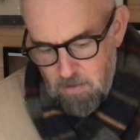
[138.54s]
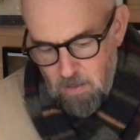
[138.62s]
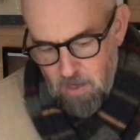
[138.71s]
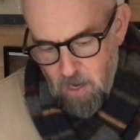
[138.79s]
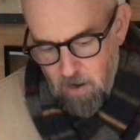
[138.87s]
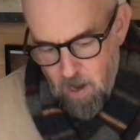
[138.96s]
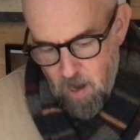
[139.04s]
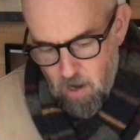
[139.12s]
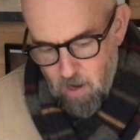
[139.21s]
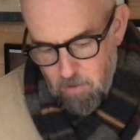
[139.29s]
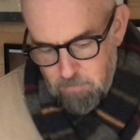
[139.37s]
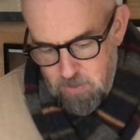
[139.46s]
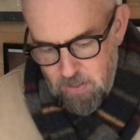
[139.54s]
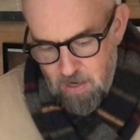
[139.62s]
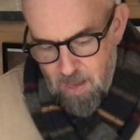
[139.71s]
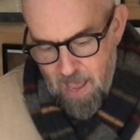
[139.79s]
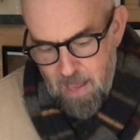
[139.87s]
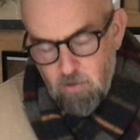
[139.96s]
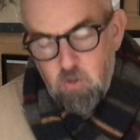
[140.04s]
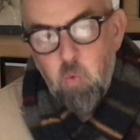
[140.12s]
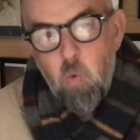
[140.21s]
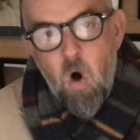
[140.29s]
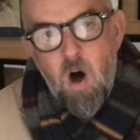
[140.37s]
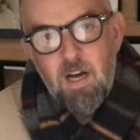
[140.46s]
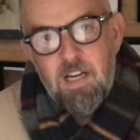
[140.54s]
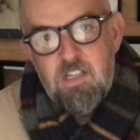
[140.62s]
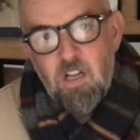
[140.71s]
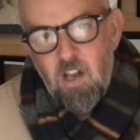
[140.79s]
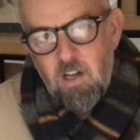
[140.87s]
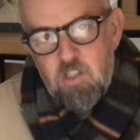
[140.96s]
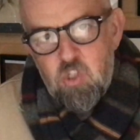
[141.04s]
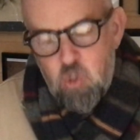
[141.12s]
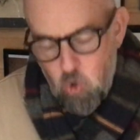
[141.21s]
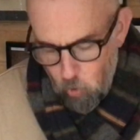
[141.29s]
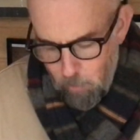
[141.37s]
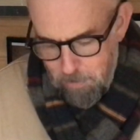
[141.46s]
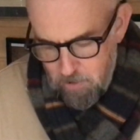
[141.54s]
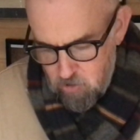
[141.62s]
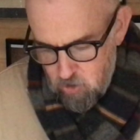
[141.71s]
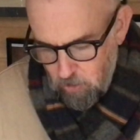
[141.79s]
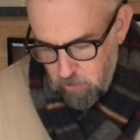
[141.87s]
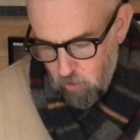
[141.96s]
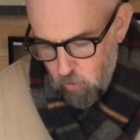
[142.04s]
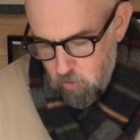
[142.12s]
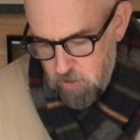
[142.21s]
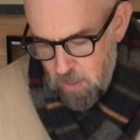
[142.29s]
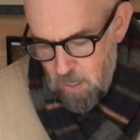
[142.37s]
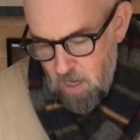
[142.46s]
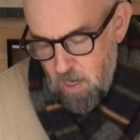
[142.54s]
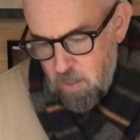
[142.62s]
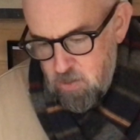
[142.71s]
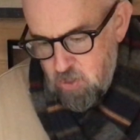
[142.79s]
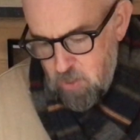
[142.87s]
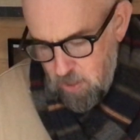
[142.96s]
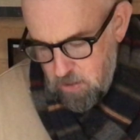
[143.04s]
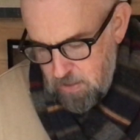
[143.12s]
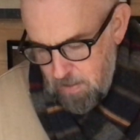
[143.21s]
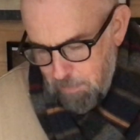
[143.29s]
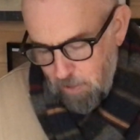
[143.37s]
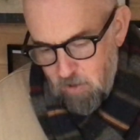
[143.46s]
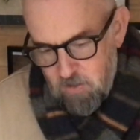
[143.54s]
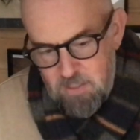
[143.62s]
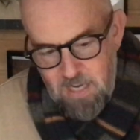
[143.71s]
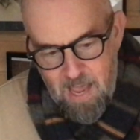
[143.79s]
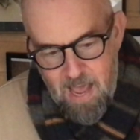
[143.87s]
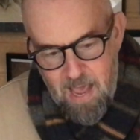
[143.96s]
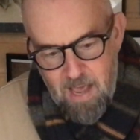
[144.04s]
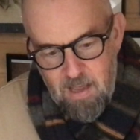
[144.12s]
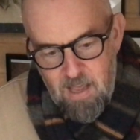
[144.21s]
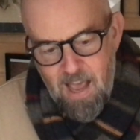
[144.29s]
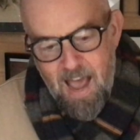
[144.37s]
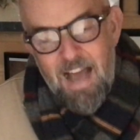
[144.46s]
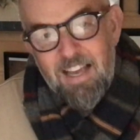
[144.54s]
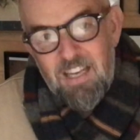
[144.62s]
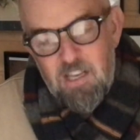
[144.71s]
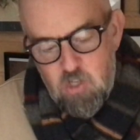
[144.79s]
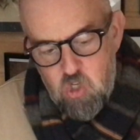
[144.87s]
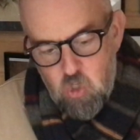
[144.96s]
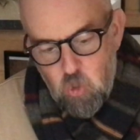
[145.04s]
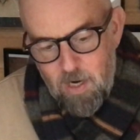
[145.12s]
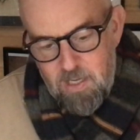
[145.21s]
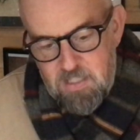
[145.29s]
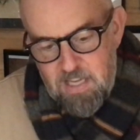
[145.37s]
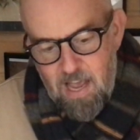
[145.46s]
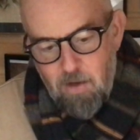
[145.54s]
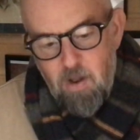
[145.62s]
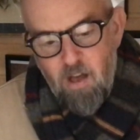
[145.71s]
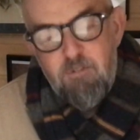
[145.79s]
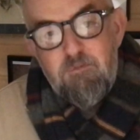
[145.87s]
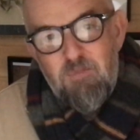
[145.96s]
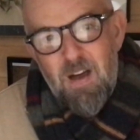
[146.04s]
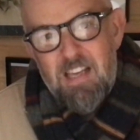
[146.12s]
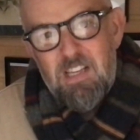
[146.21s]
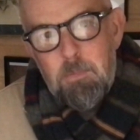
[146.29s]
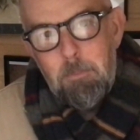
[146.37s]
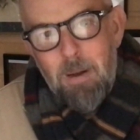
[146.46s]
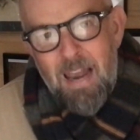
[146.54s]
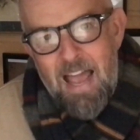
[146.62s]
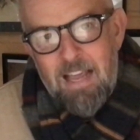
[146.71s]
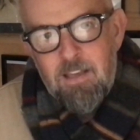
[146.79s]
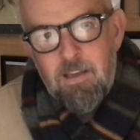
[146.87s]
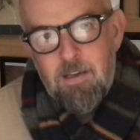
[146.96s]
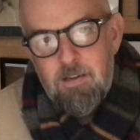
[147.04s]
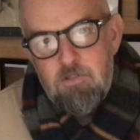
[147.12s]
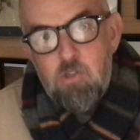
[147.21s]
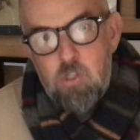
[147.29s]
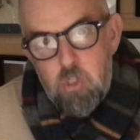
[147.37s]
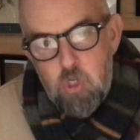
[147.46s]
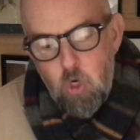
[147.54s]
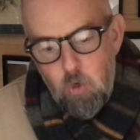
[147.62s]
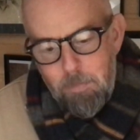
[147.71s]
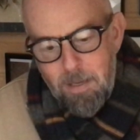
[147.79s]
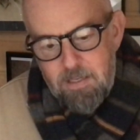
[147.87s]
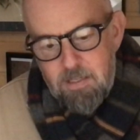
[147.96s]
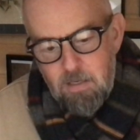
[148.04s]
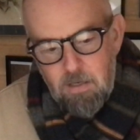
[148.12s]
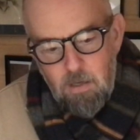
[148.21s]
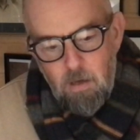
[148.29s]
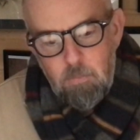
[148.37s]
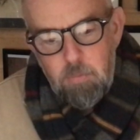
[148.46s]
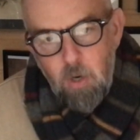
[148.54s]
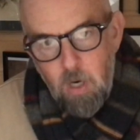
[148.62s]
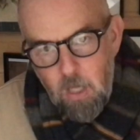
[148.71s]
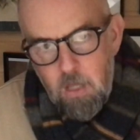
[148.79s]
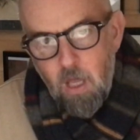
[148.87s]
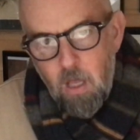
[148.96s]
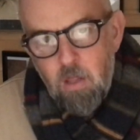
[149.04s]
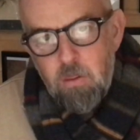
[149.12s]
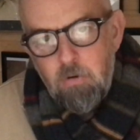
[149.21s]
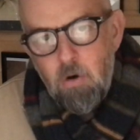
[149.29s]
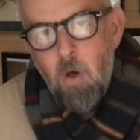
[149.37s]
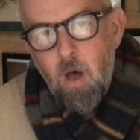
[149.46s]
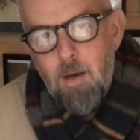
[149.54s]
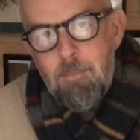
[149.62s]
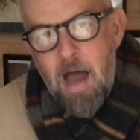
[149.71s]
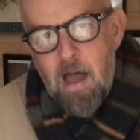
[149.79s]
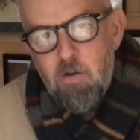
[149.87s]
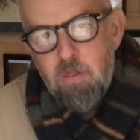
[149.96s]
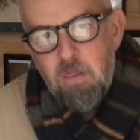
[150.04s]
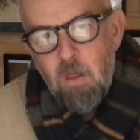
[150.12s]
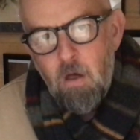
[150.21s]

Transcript: Her arms held wide like scorpion's claws, her dirty blonde hair hanging straight down, her face blank and stupid, breathing through her mouth.